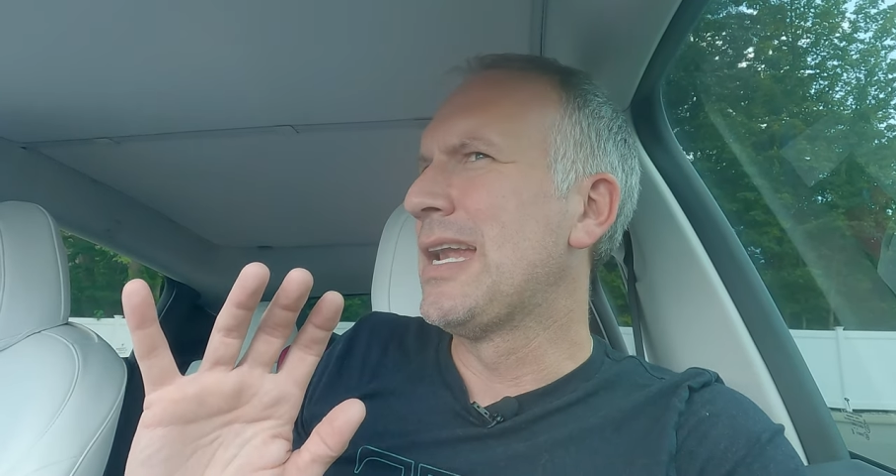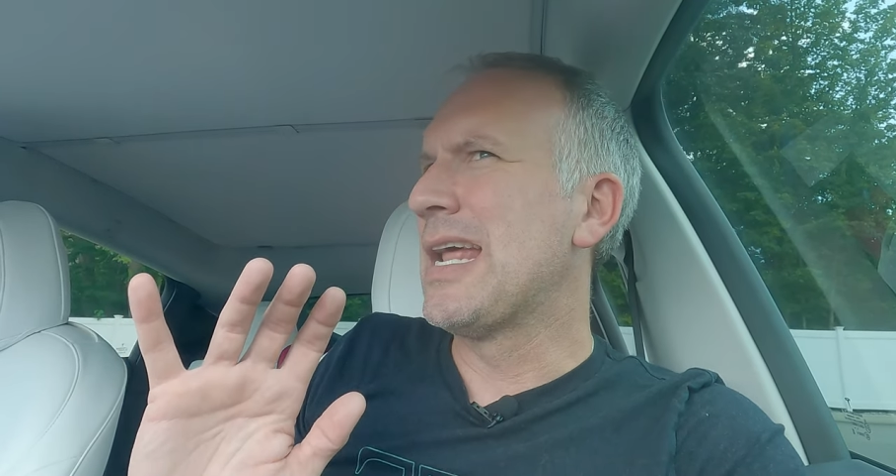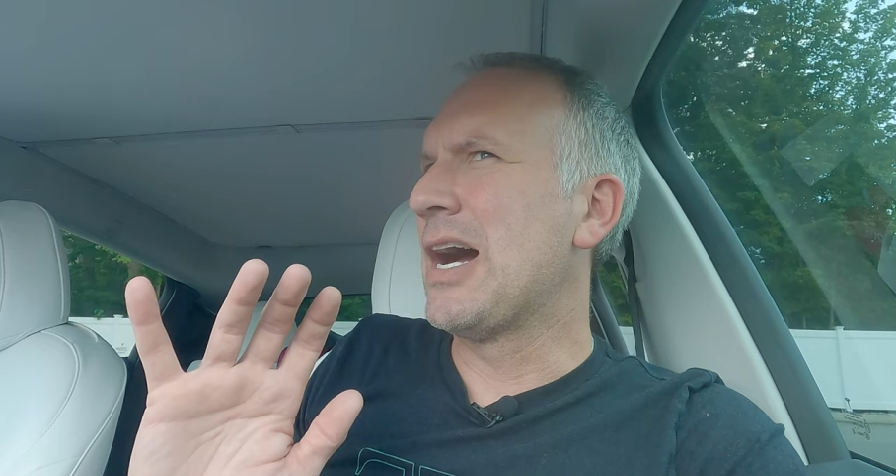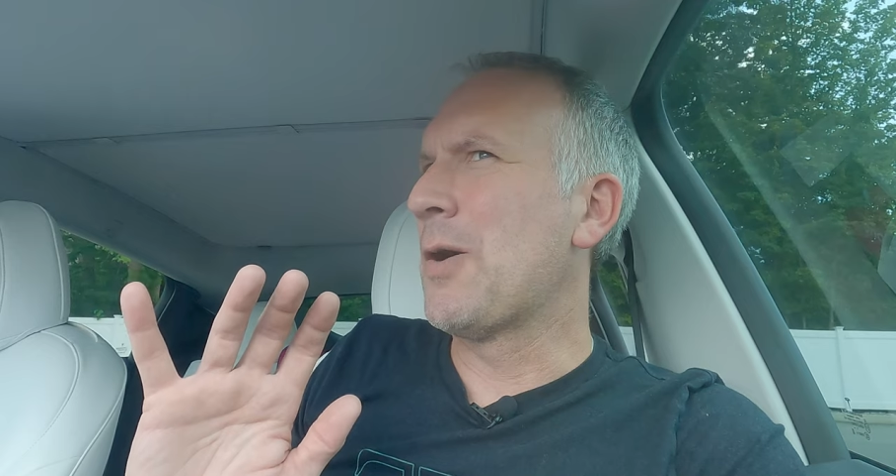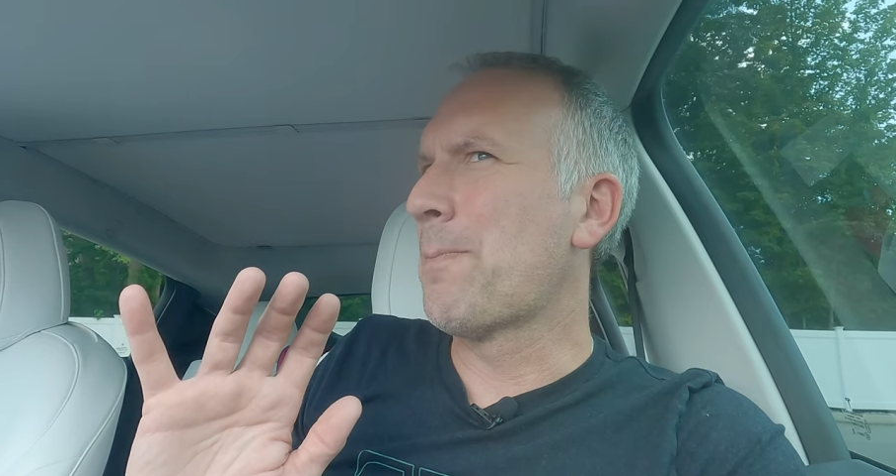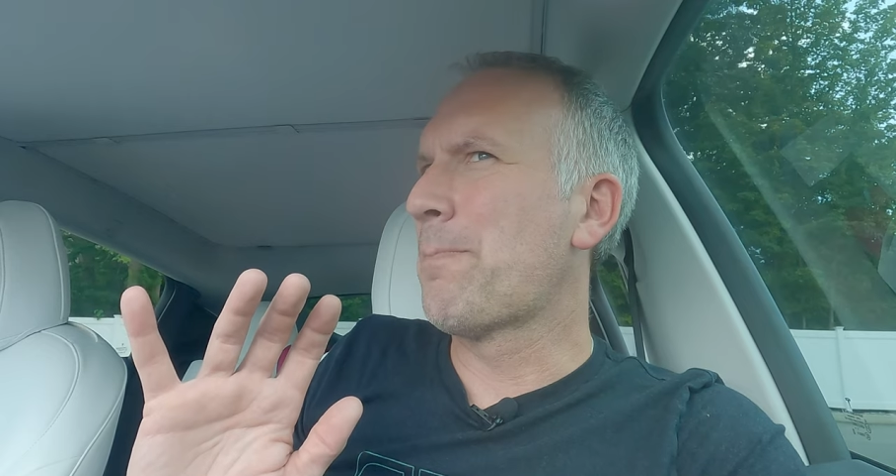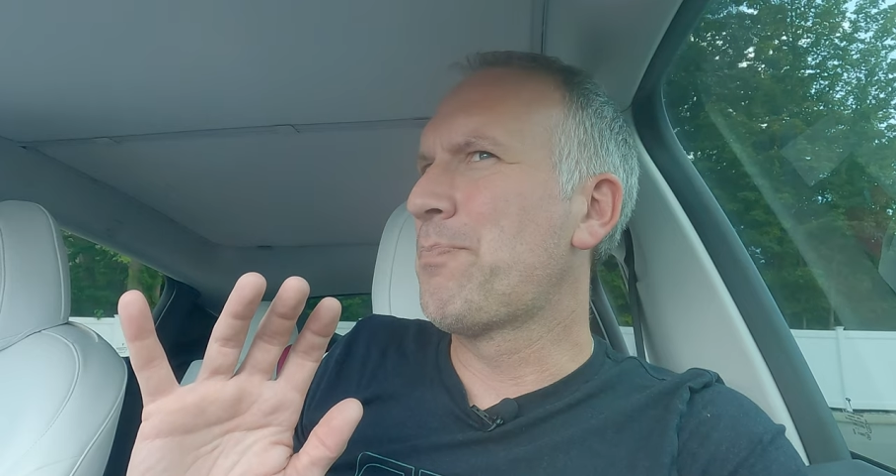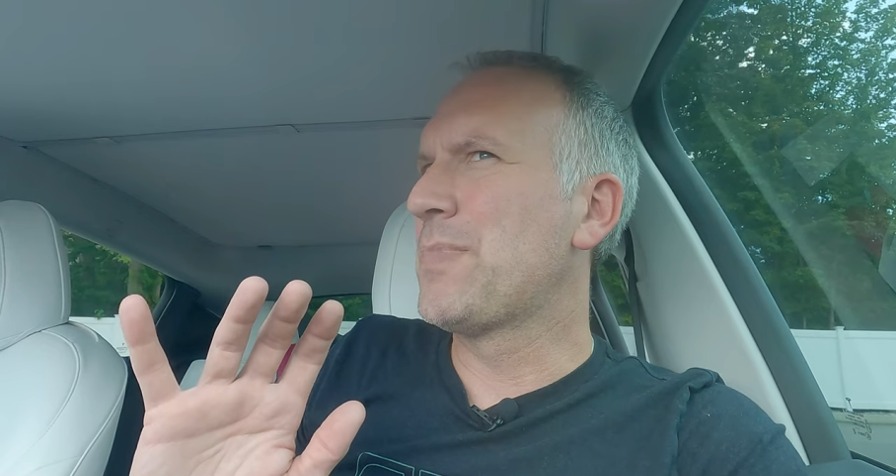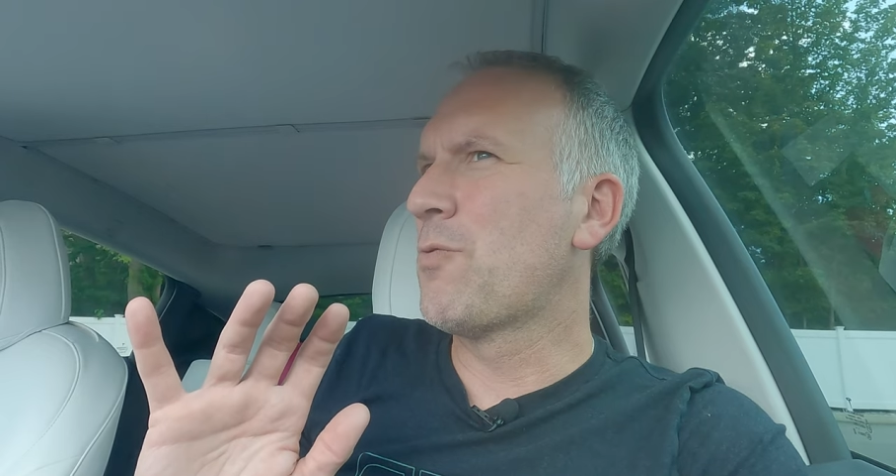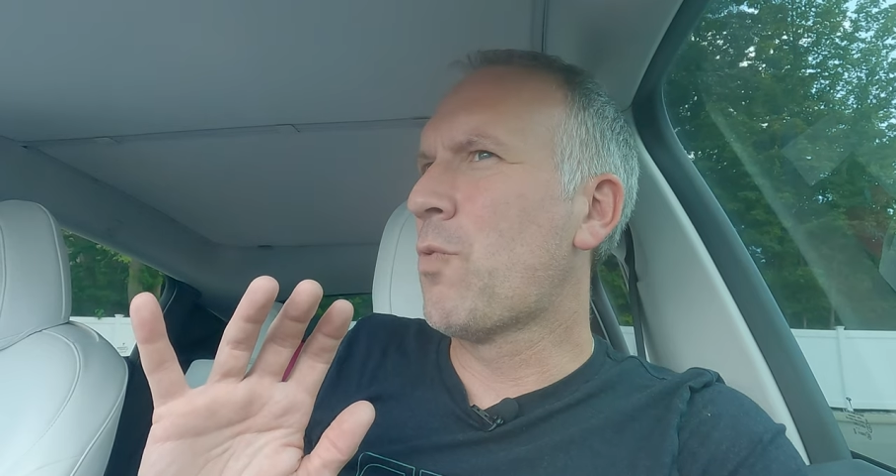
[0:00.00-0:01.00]
Now,
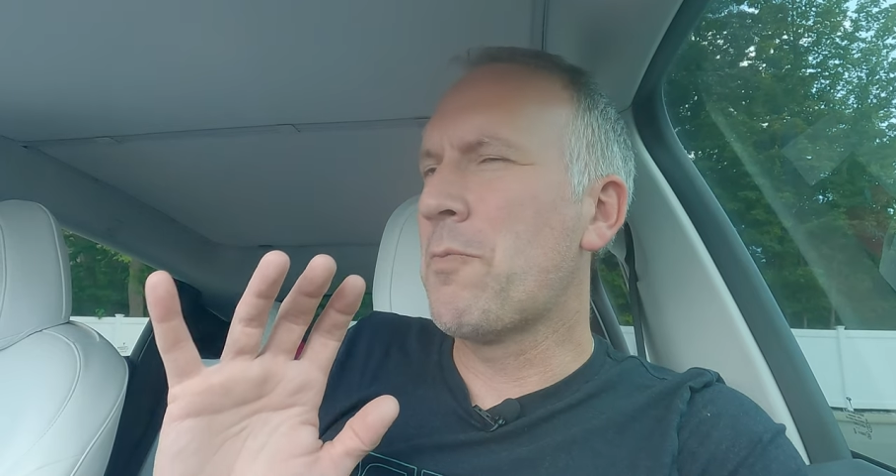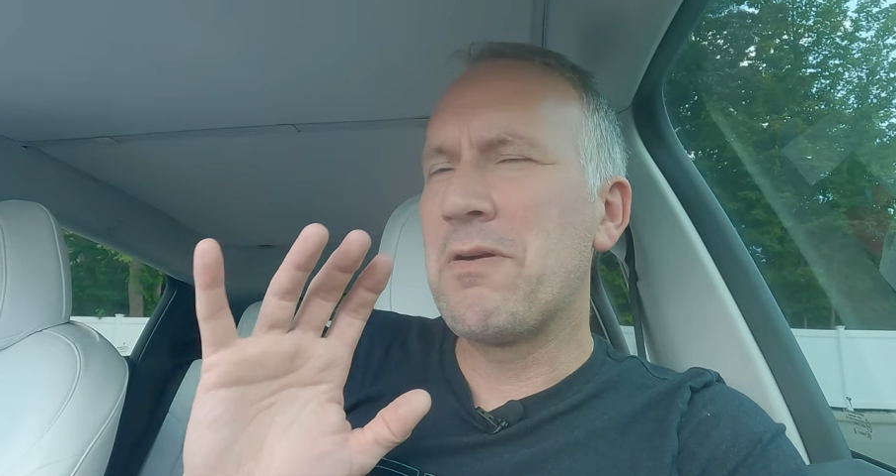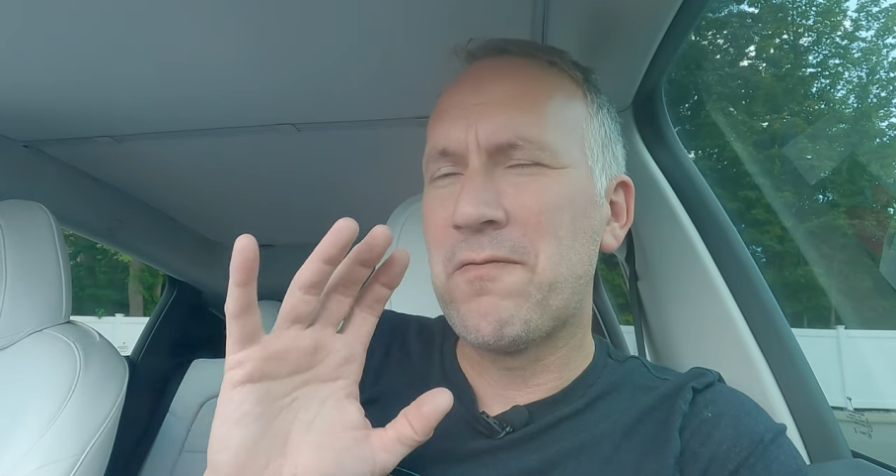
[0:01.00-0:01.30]
what we